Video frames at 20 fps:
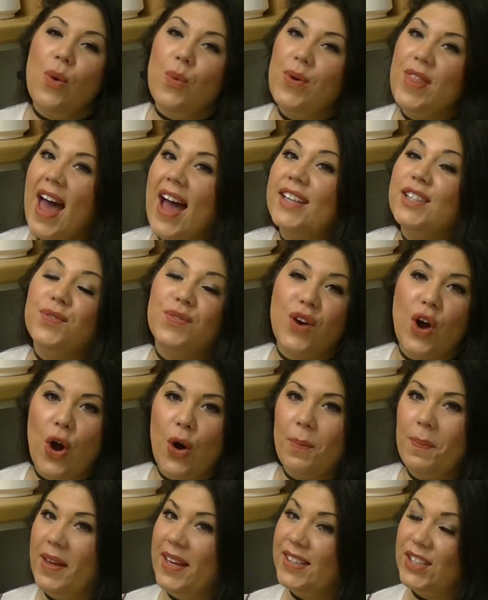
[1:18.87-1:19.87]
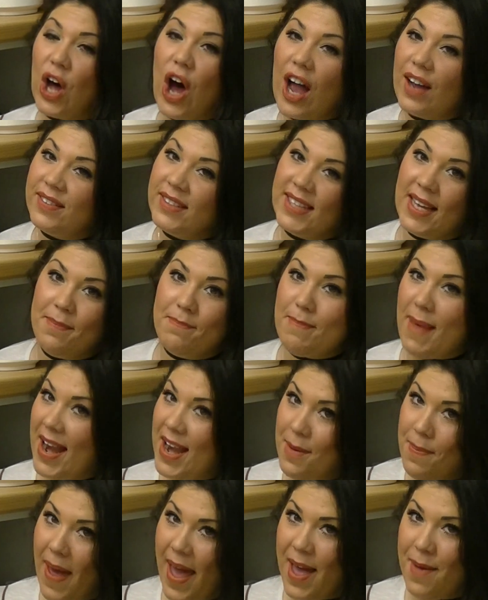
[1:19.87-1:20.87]
Well, that's wrong, because I've seen
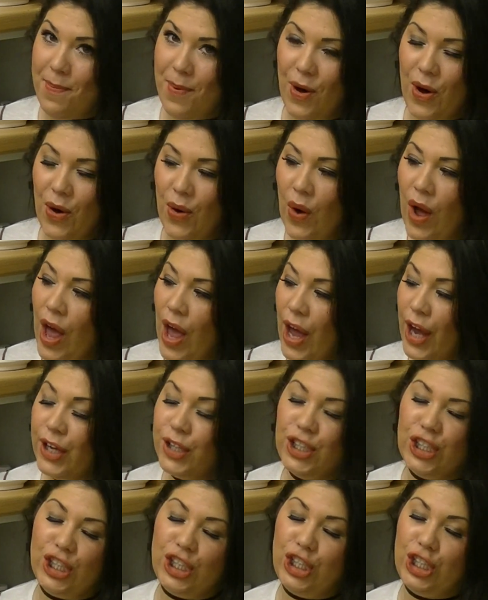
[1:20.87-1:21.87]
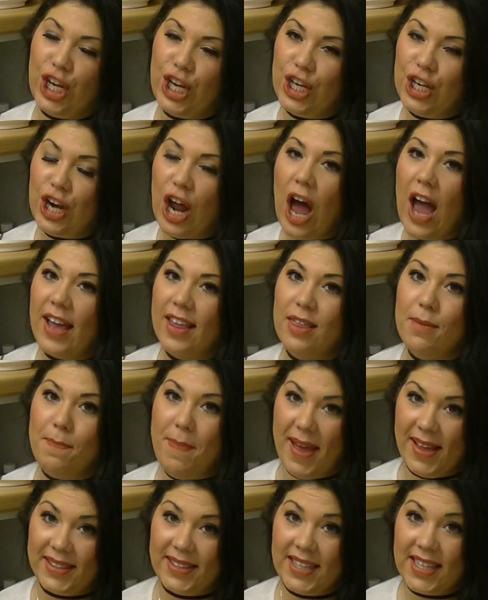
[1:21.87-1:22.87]
many people who just do like the
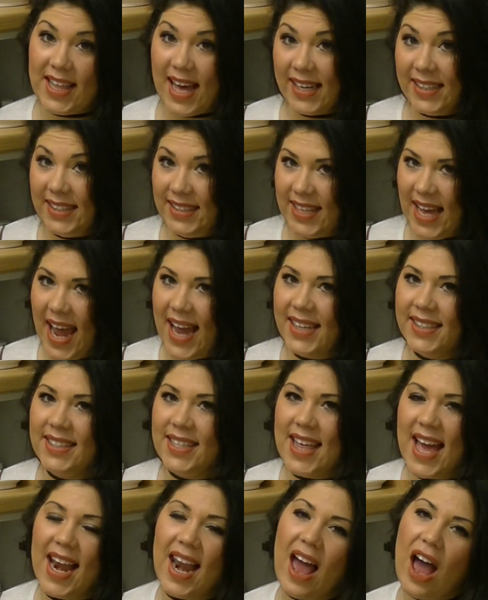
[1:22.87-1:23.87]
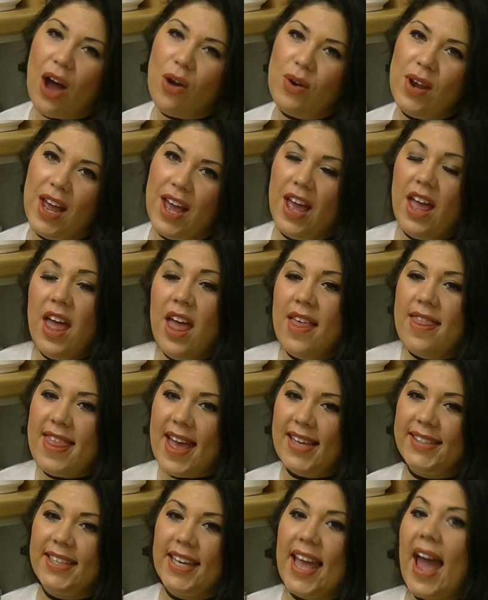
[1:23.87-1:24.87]
bits that they see, so they're like, oh look,
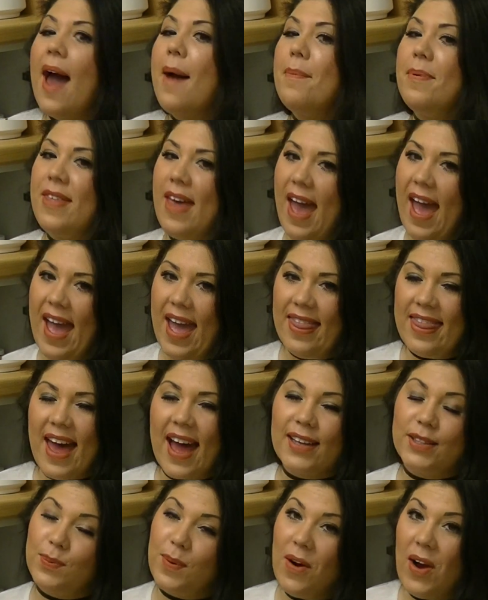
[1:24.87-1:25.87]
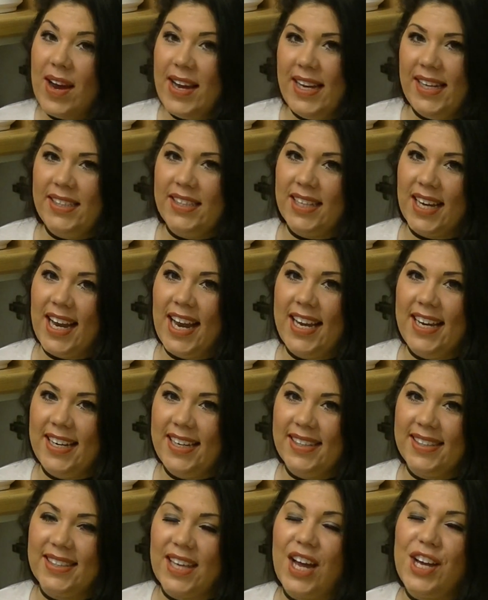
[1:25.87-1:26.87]
there's a gap there, that's where I need to clean, and
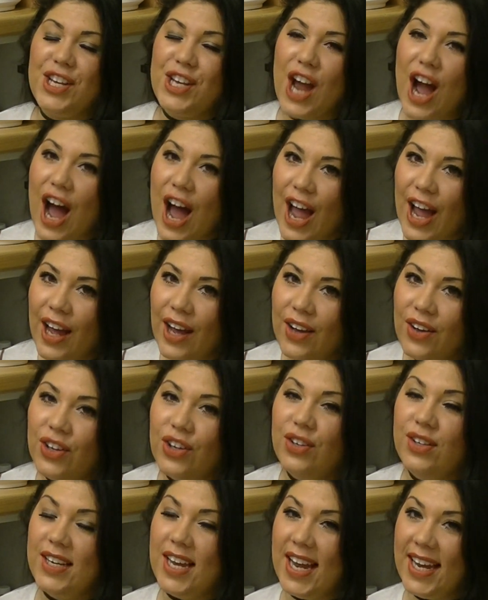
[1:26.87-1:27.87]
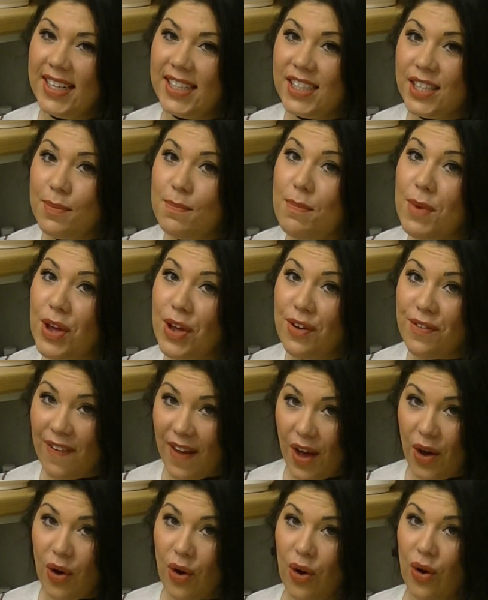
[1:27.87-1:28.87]
it's like, no, you need to move
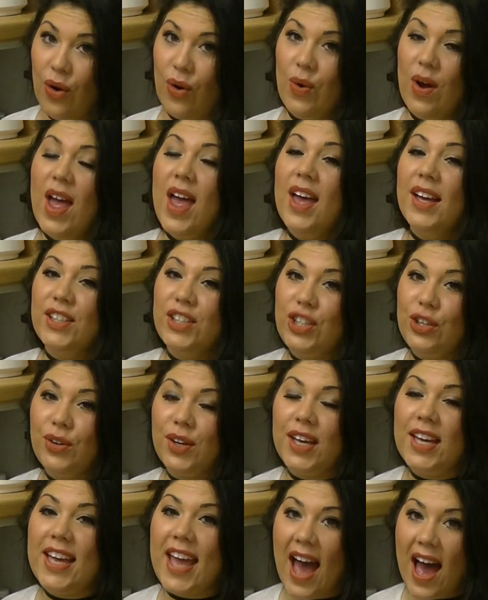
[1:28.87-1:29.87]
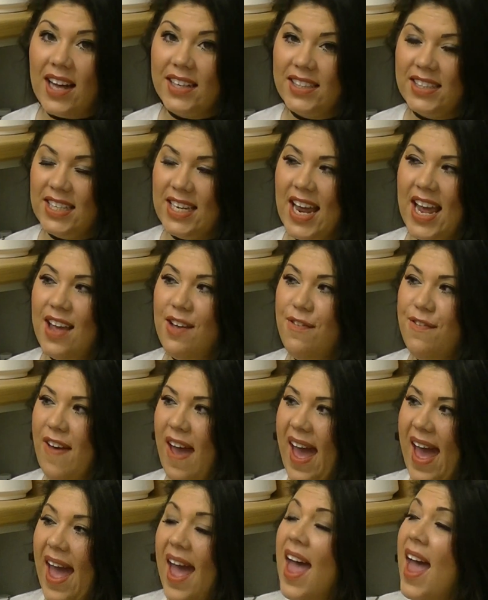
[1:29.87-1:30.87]
it all so you can get underneath
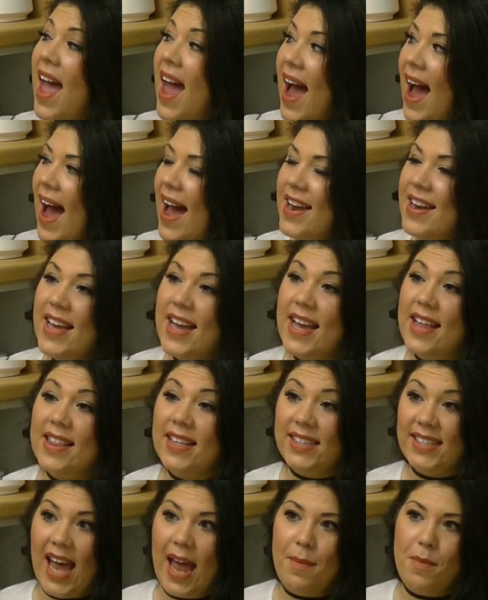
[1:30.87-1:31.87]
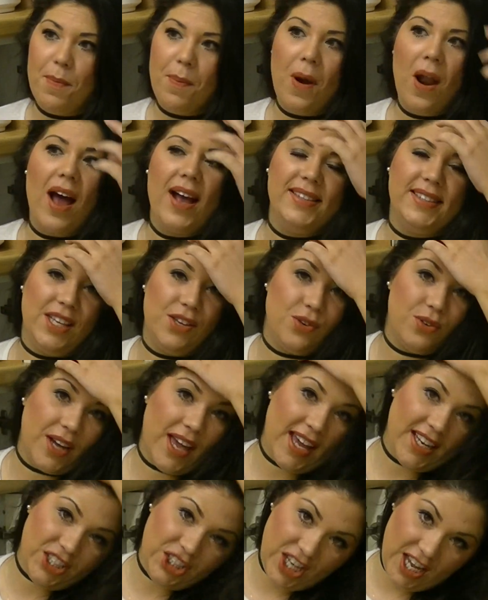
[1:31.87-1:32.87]
it. And the same applies in your
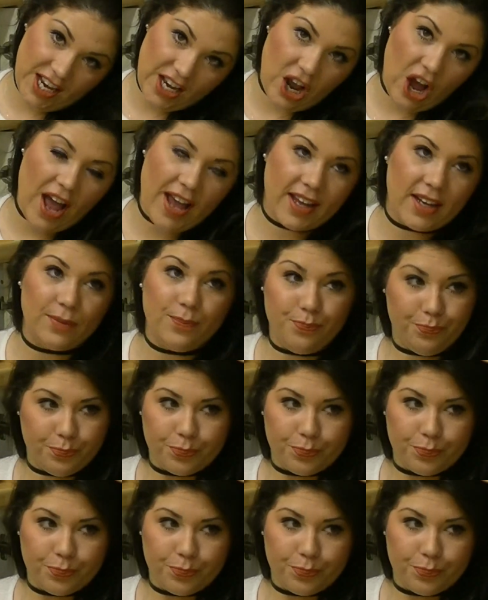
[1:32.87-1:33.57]
kitchen, like,